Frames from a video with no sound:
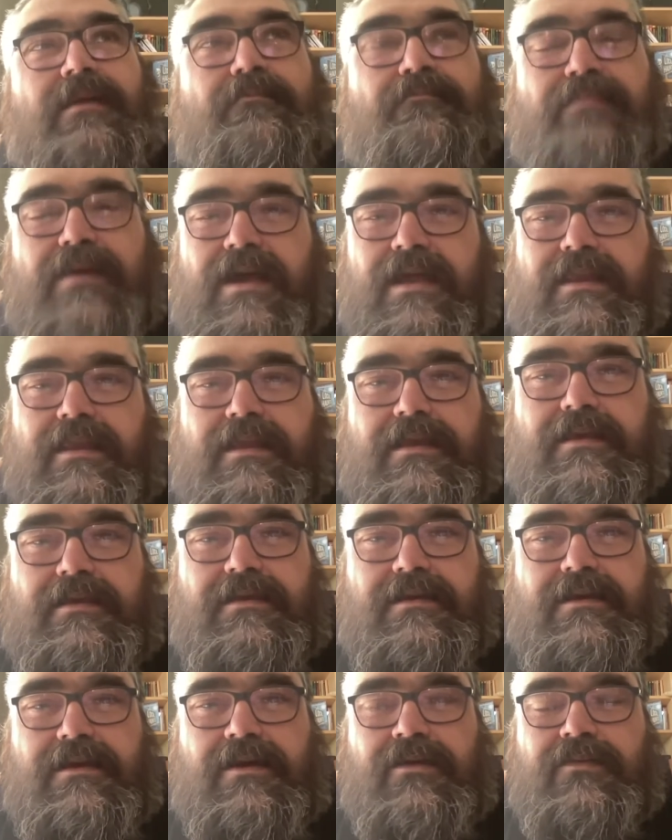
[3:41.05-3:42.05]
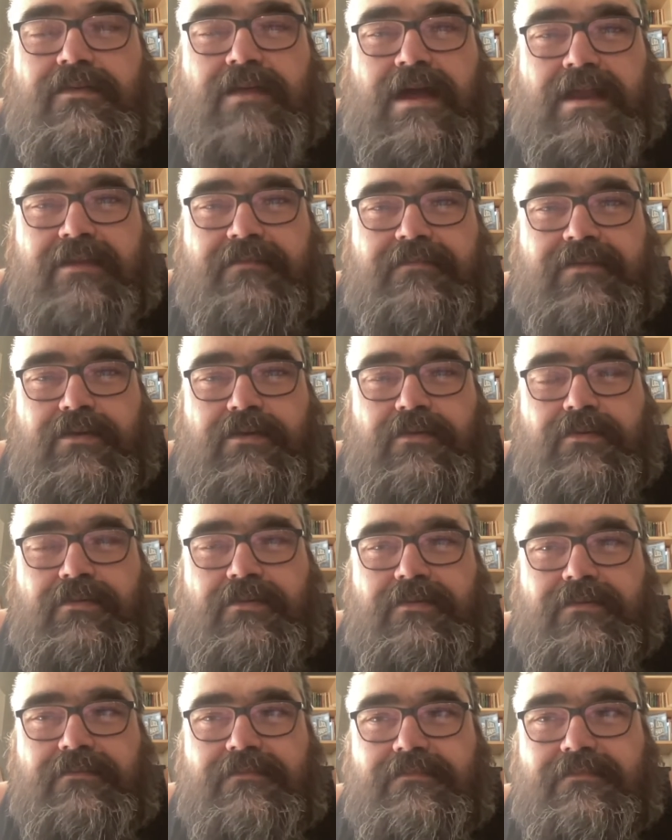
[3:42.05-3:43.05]
But a lot of
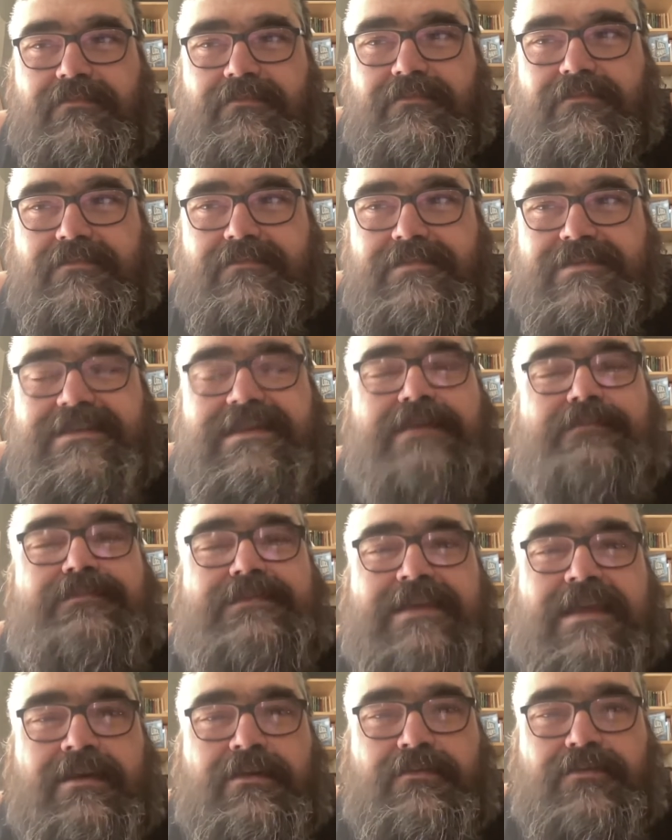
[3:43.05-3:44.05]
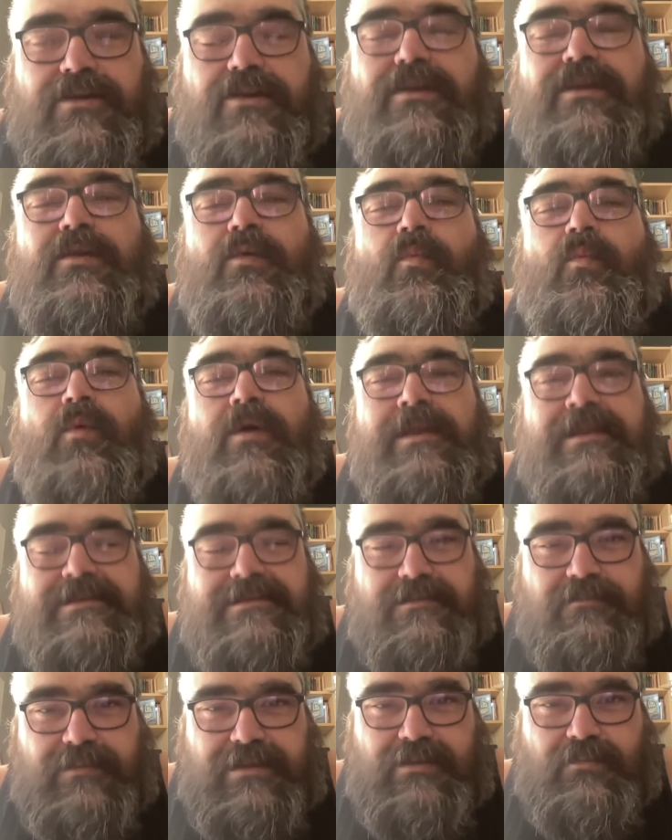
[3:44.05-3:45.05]
you, deep down, you're going to want it
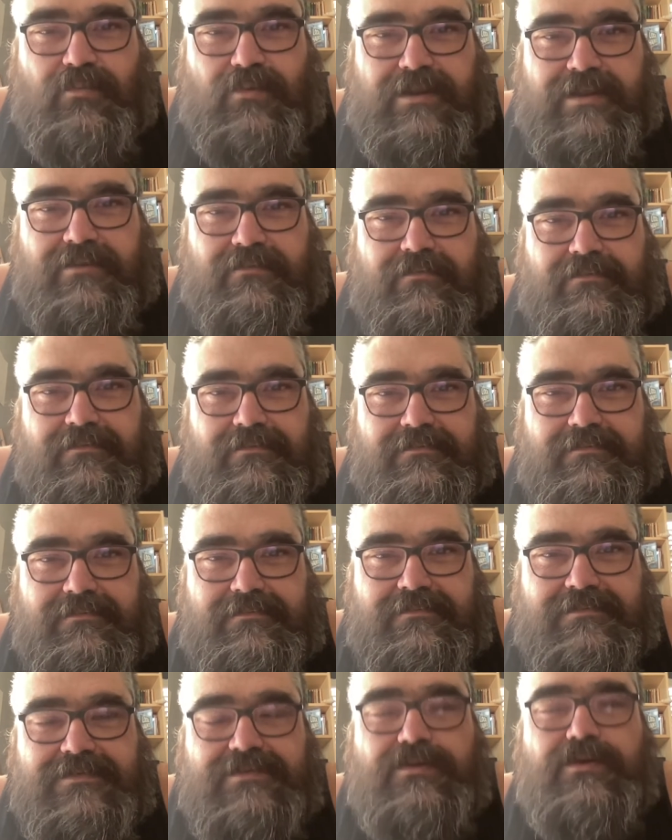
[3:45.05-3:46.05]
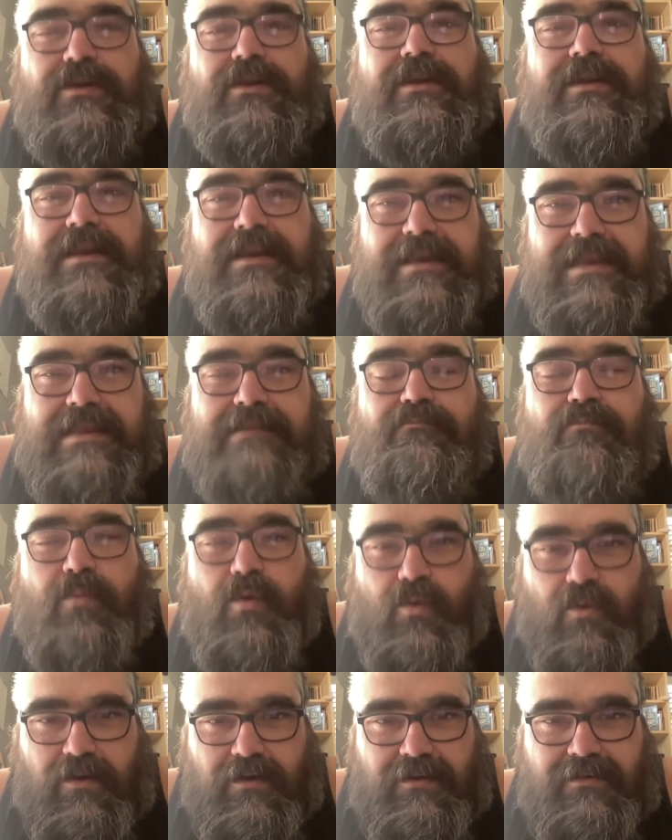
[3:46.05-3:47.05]
to be real. So you're going to need
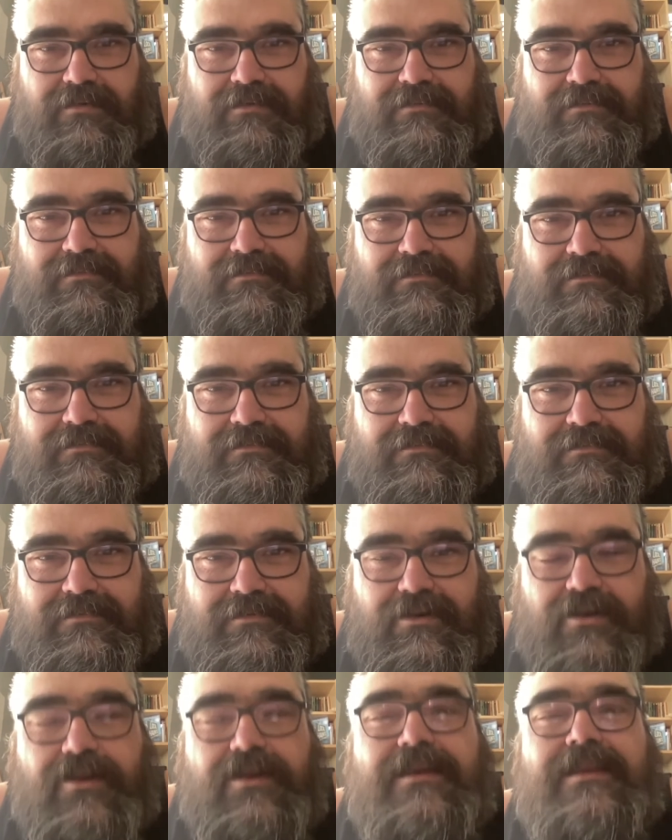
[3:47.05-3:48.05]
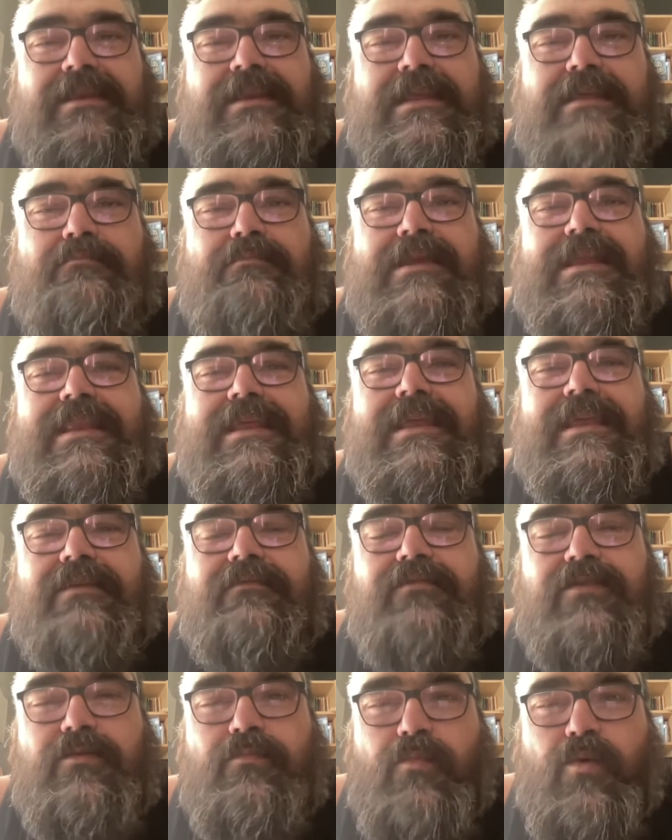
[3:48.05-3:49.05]
more. You're going to need me to
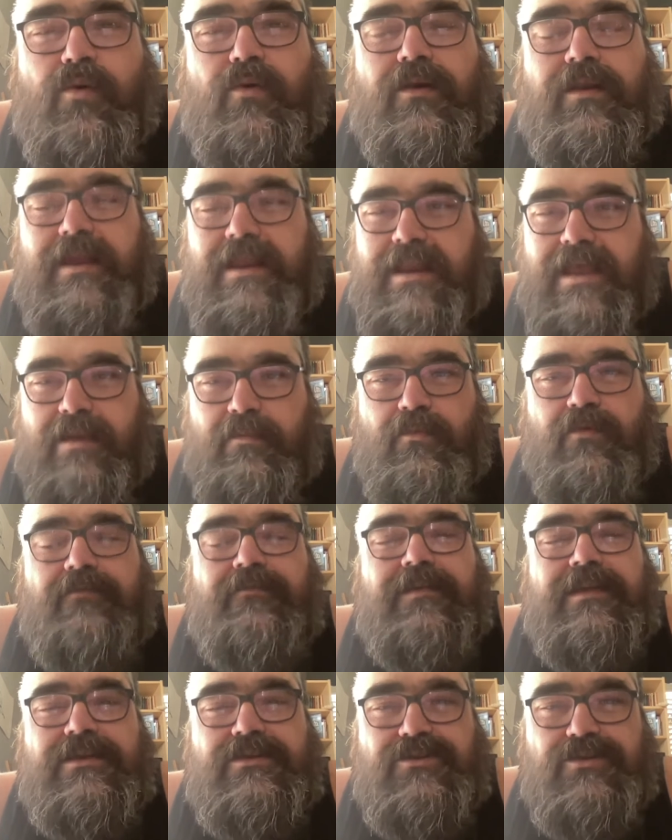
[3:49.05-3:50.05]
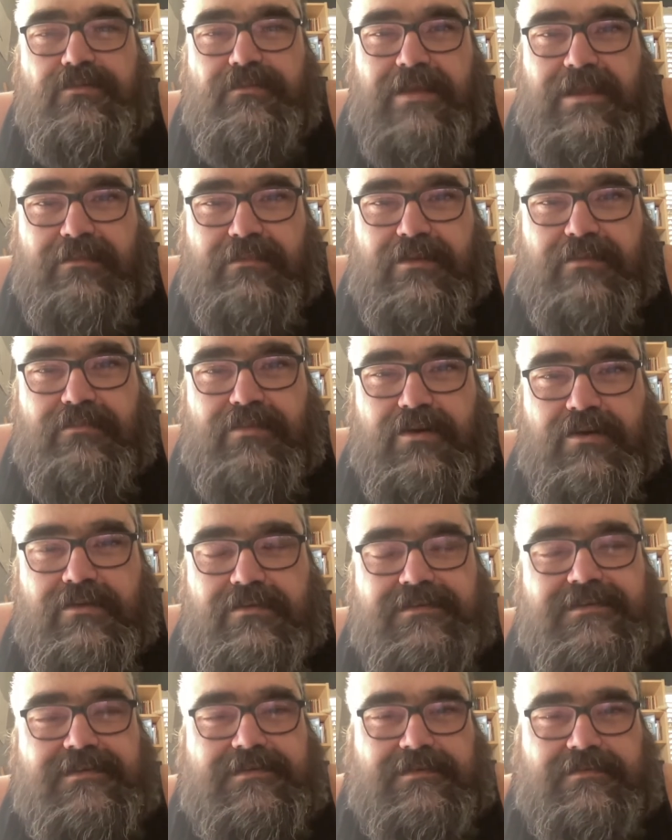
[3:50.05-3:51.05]
give you more, and I will feed you, baby
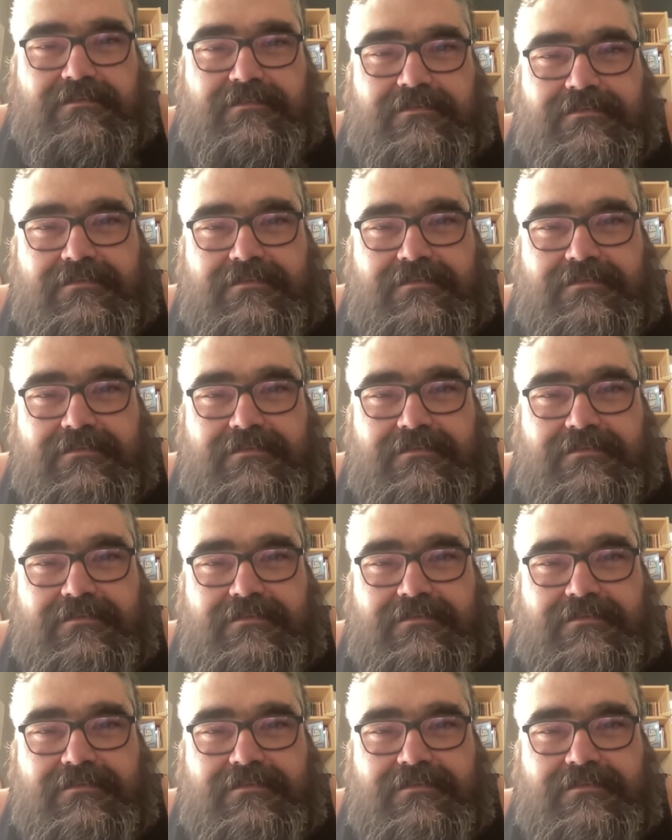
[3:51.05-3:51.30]
birds.